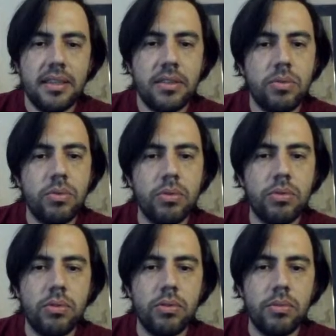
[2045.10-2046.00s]
in the
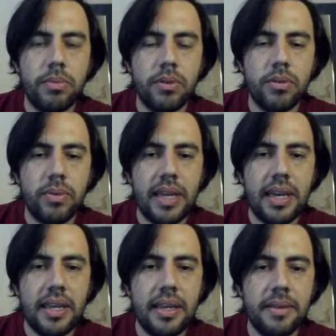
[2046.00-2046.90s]
structure, but
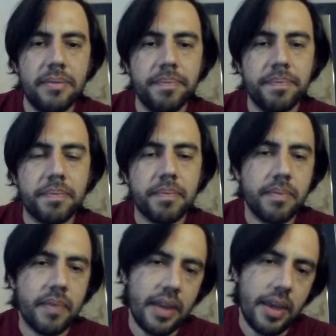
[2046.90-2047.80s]
really,
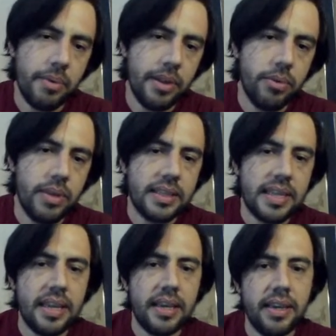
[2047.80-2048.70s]
he will do the
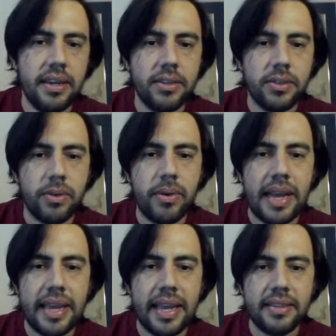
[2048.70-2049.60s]
same here. So
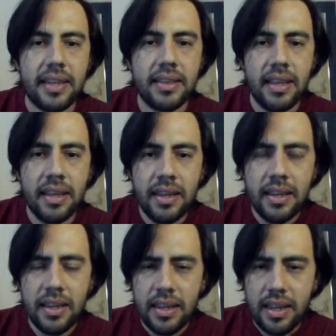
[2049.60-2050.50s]
I guess that
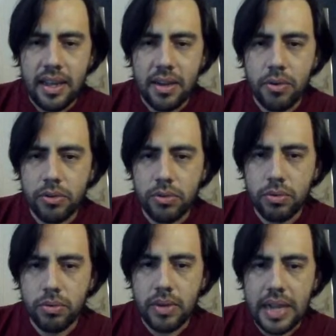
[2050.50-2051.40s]
I'm going
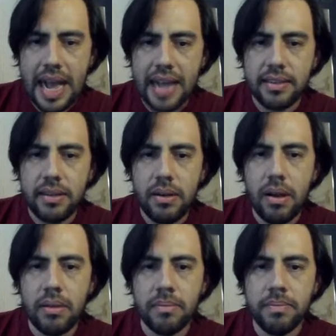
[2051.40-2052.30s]
to castle
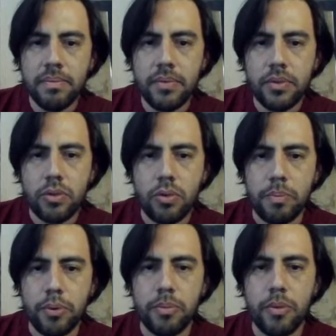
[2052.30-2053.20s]
long to
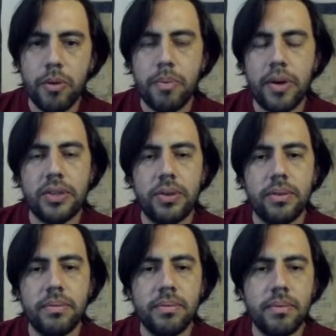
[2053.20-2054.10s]
put more pressure
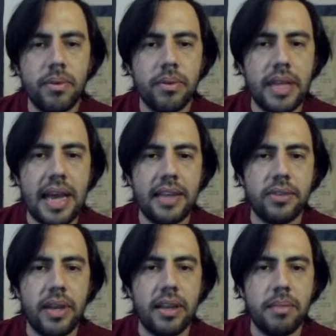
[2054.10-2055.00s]
on the
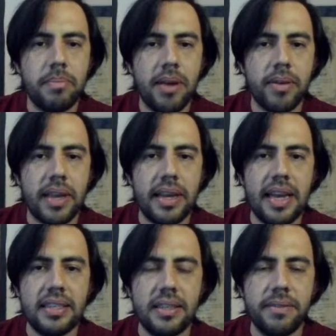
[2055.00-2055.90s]
isolated
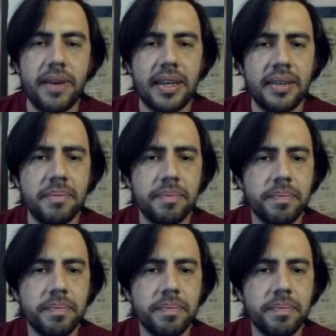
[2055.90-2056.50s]
knight c5.